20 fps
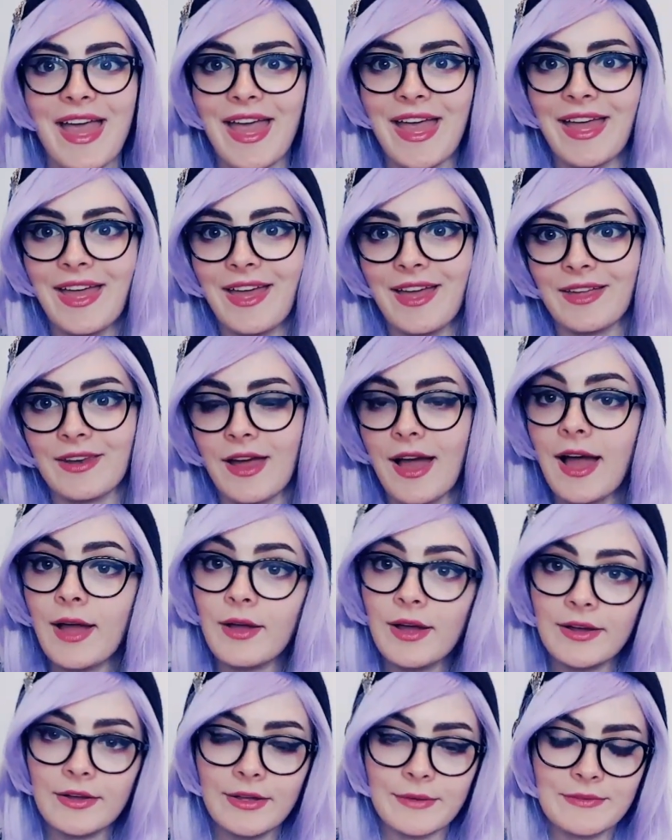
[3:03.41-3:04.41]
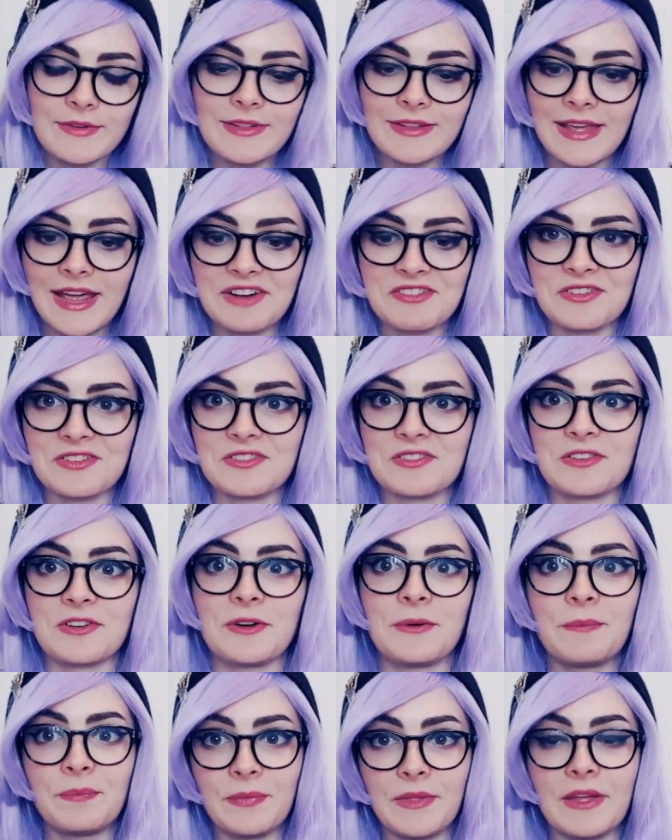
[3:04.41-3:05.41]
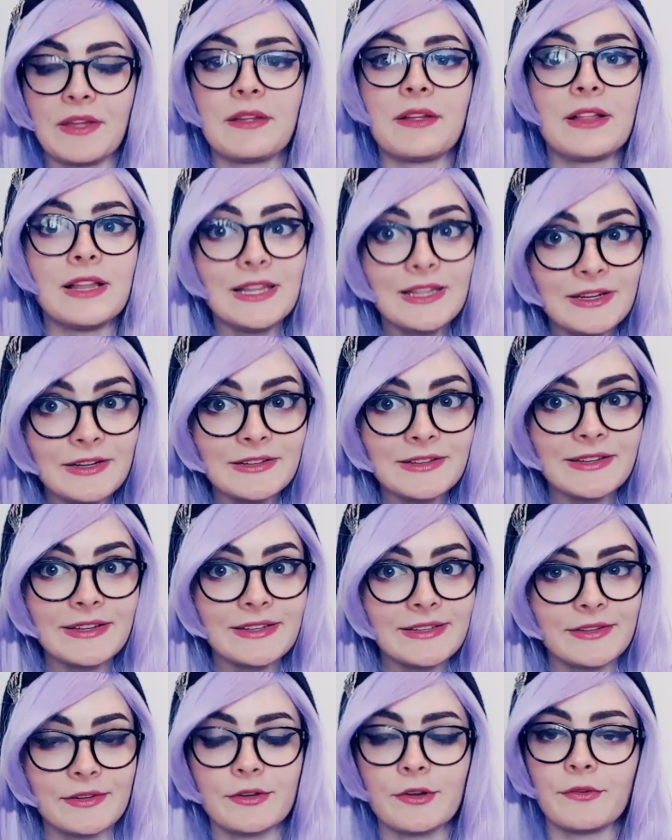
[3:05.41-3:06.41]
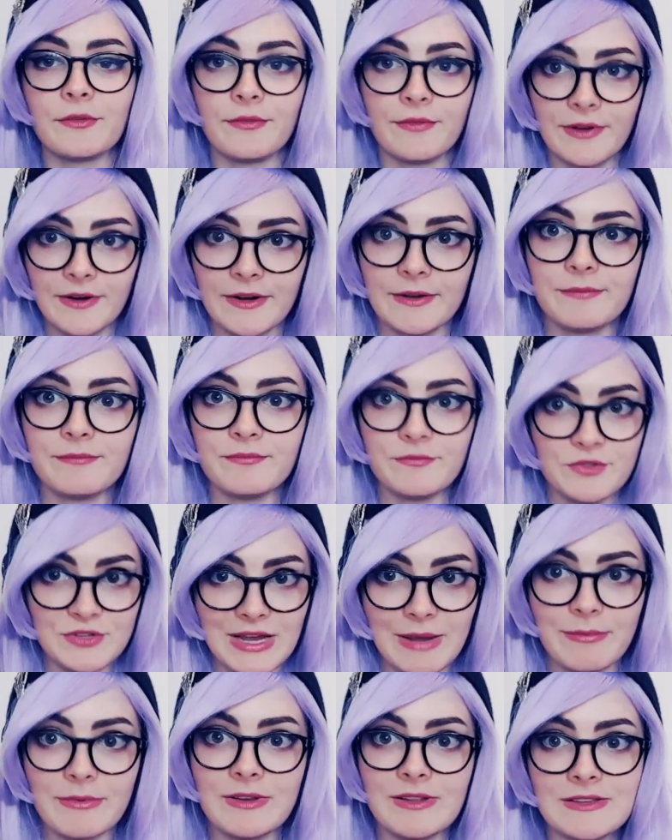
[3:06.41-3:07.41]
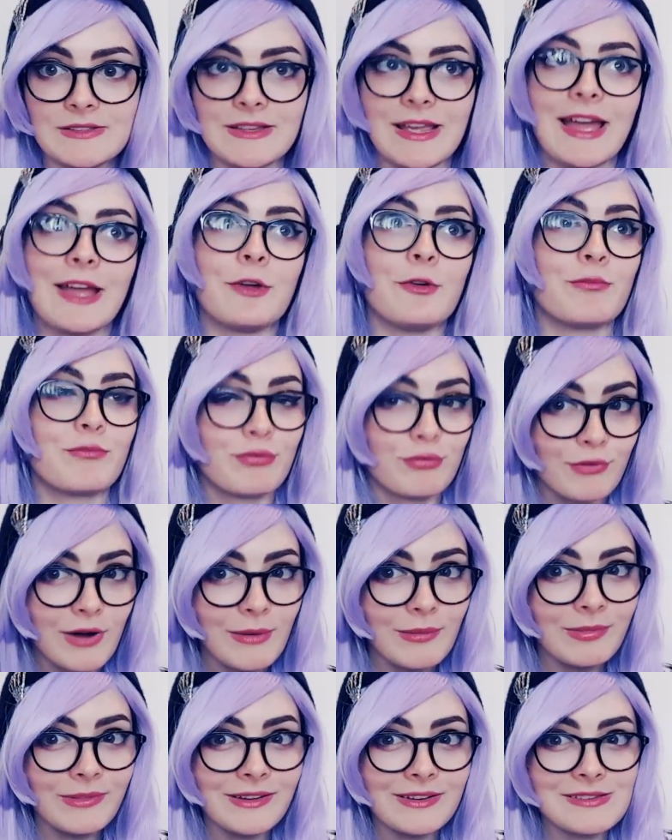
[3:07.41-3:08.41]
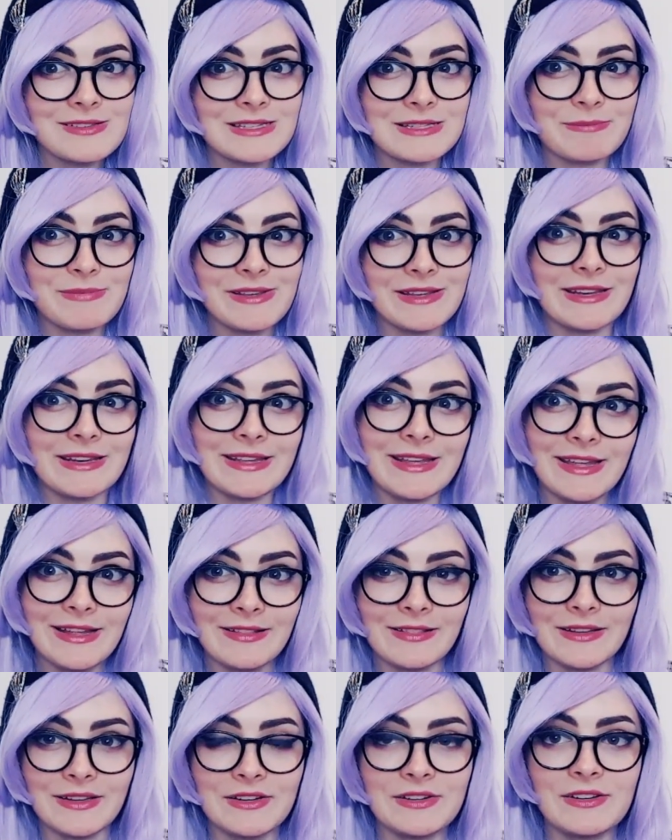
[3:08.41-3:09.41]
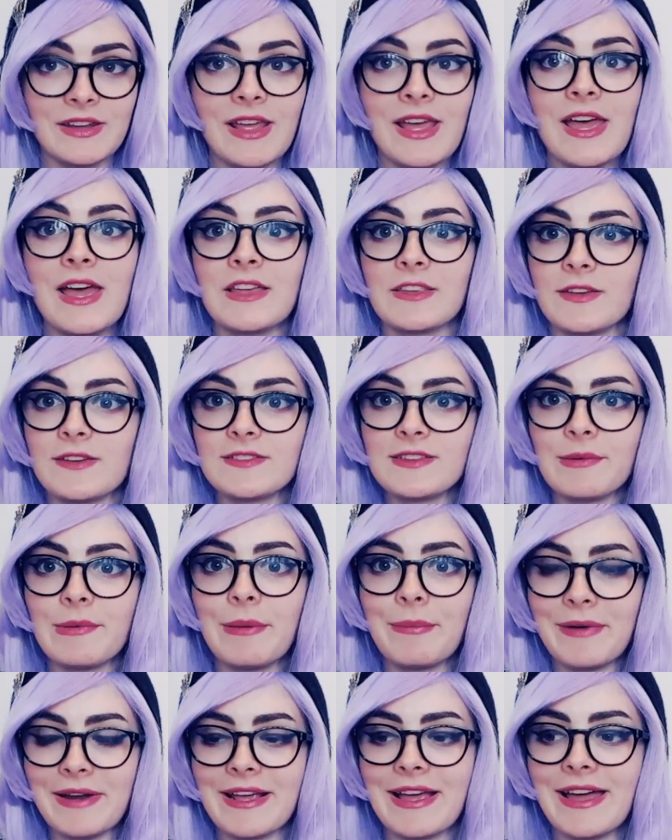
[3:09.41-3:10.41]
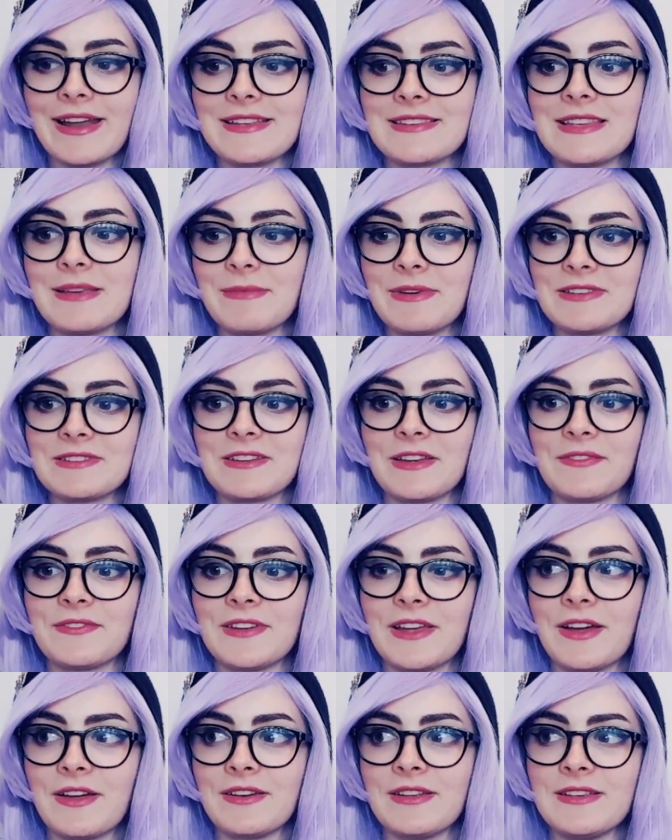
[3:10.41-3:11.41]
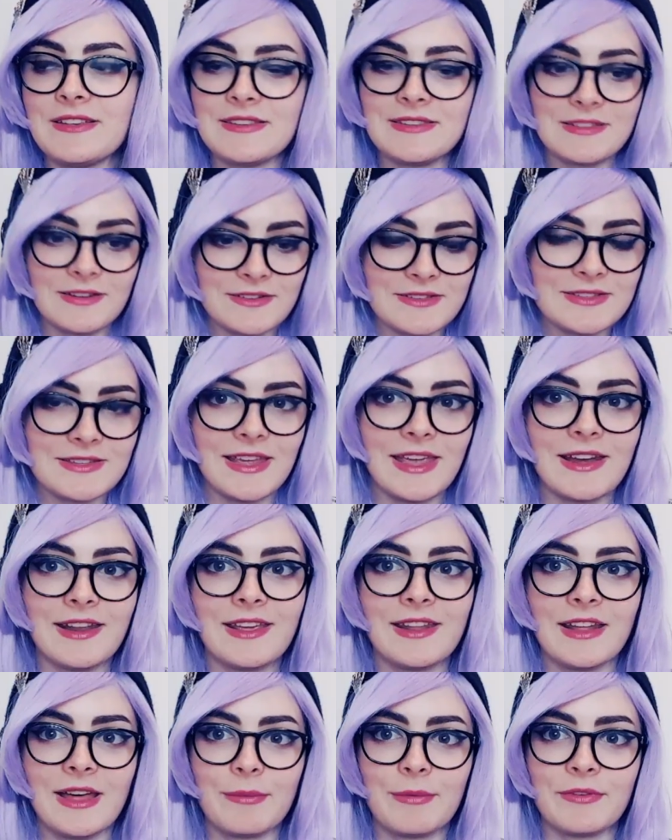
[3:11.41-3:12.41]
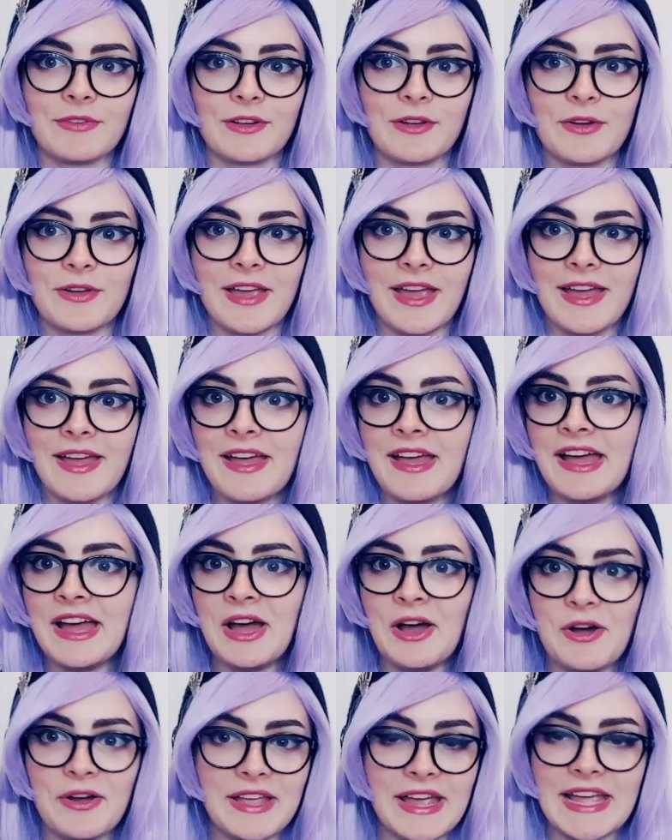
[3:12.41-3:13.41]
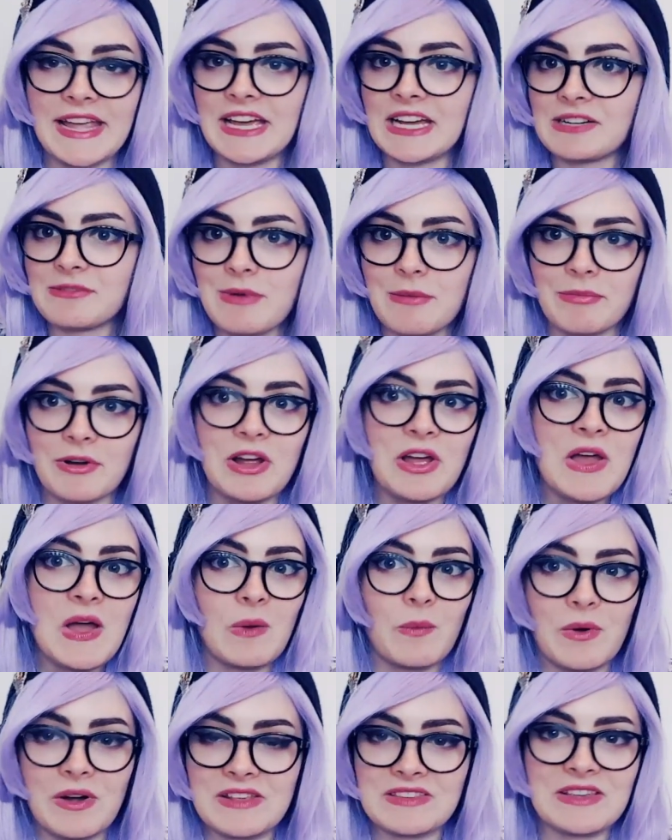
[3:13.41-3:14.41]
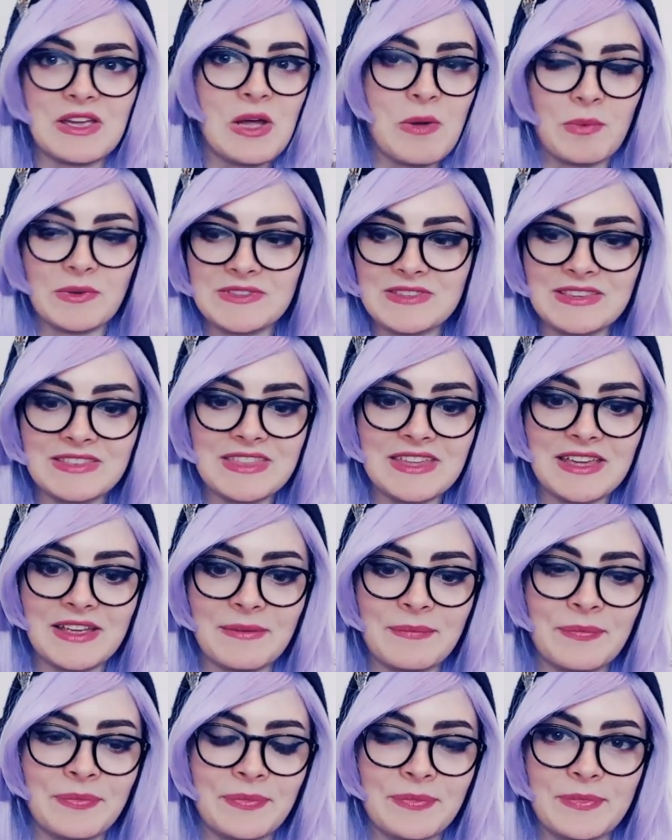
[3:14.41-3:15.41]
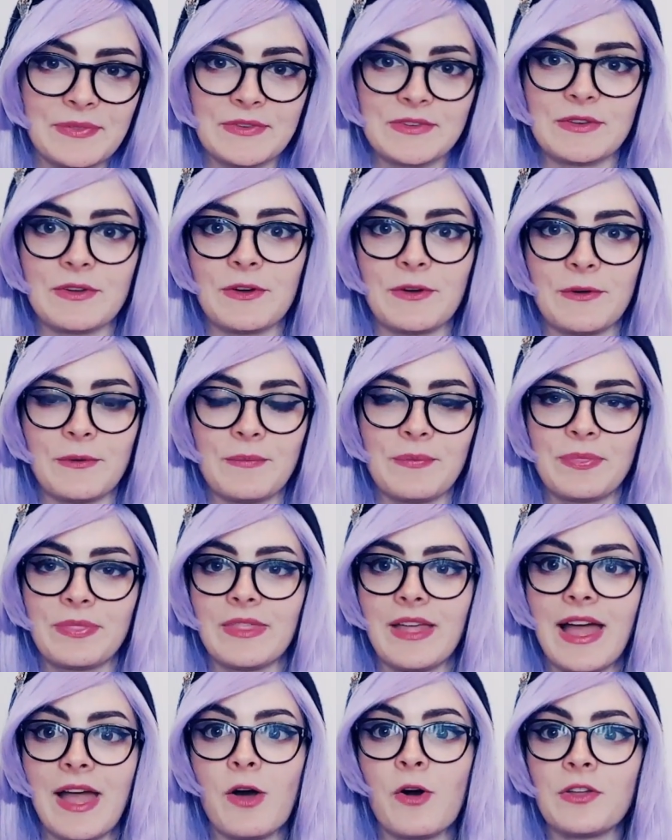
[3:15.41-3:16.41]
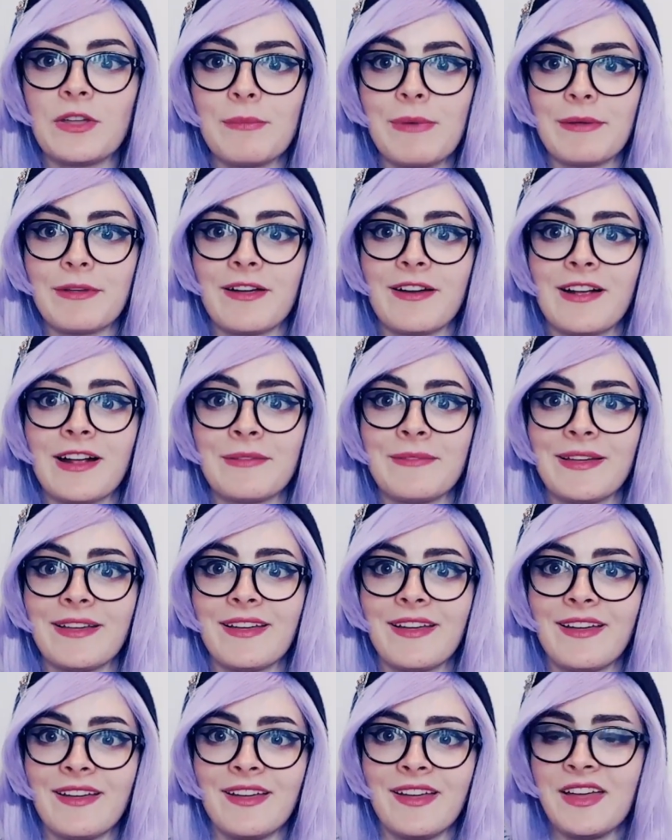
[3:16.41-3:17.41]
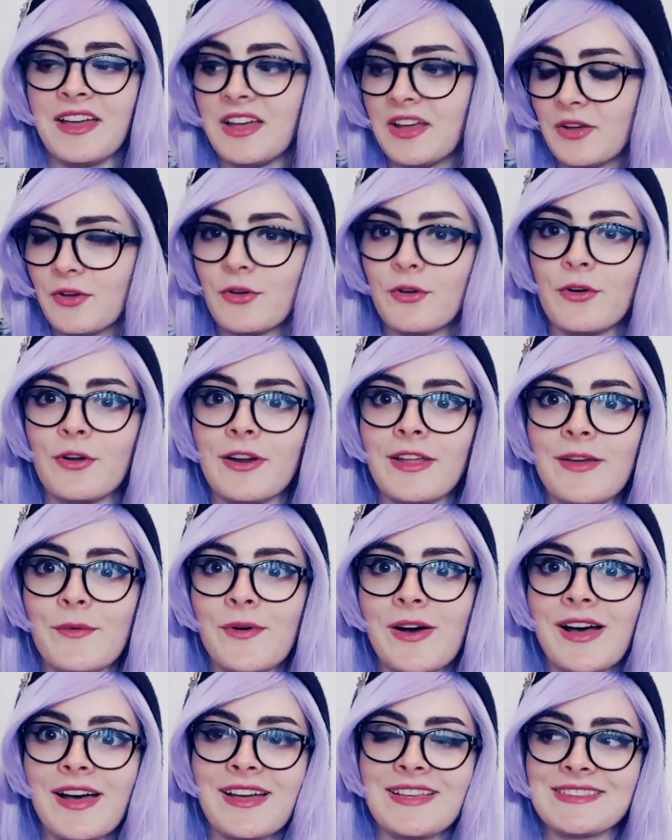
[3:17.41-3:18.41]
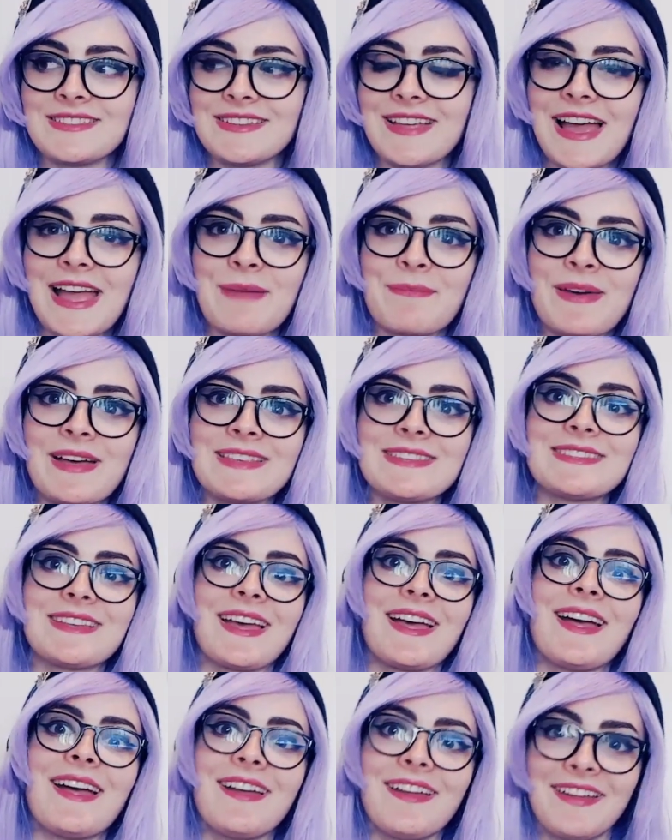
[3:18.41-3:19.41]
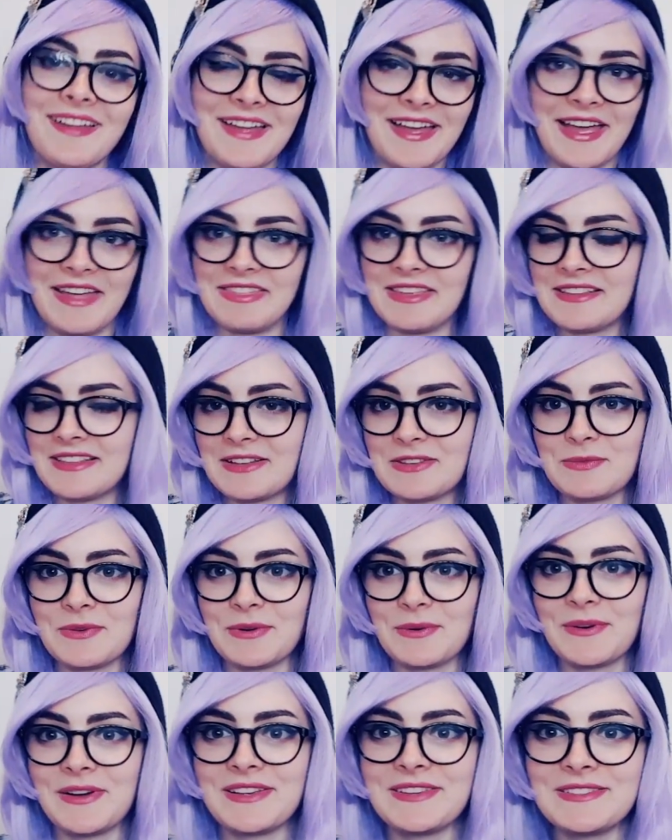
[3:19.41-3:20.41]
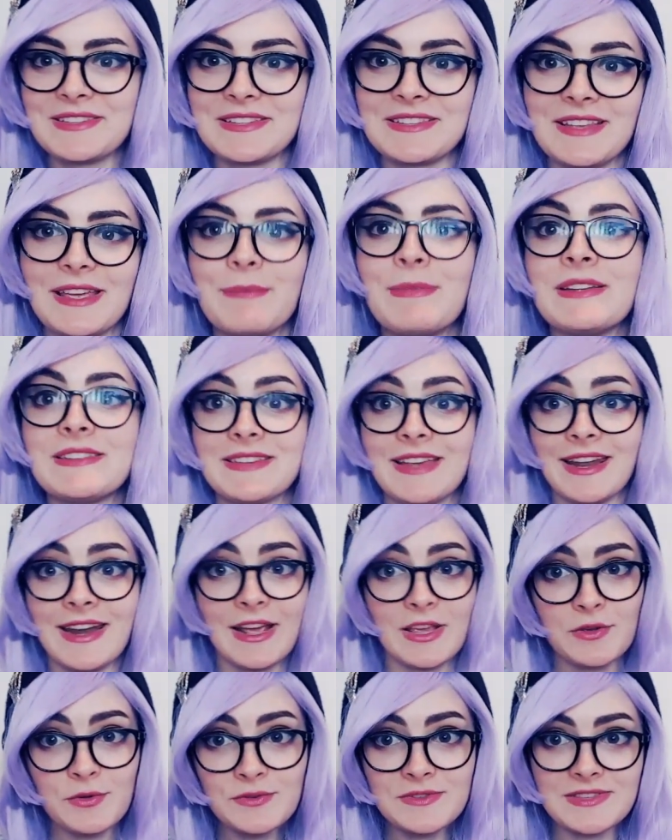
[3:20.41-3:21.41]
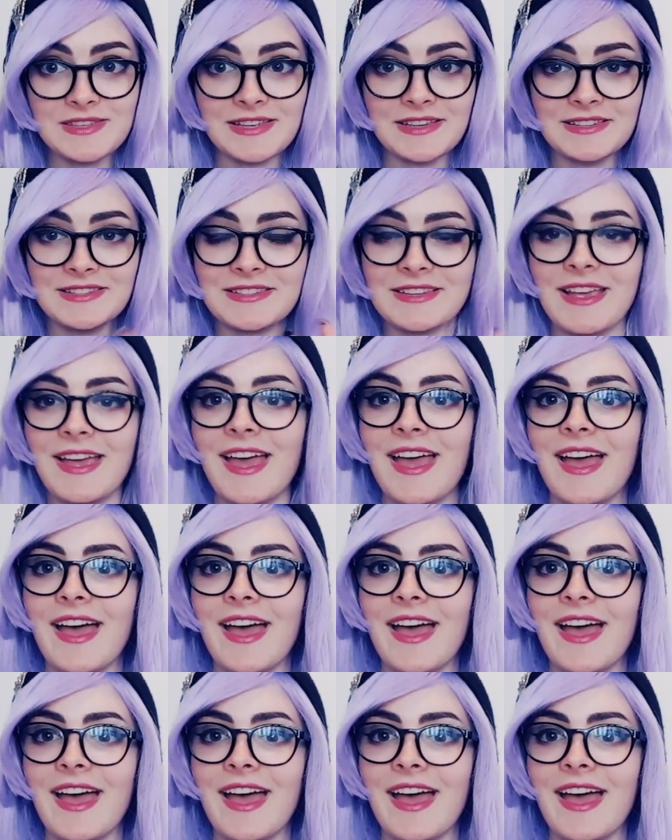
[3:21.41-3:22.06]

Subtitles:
And I walked up to the cash register, and clearly, you know, very Japanese guy who probably doesn't speak any English. So I just come up and I kind of set my stuff down. He starts scanning it up. I was like, okay, I gotta remember. What is it? What's the thing? So I hold up my credit card like "Kore wa tsukaemasu ka?" I think that's what it was. It means, can I use this?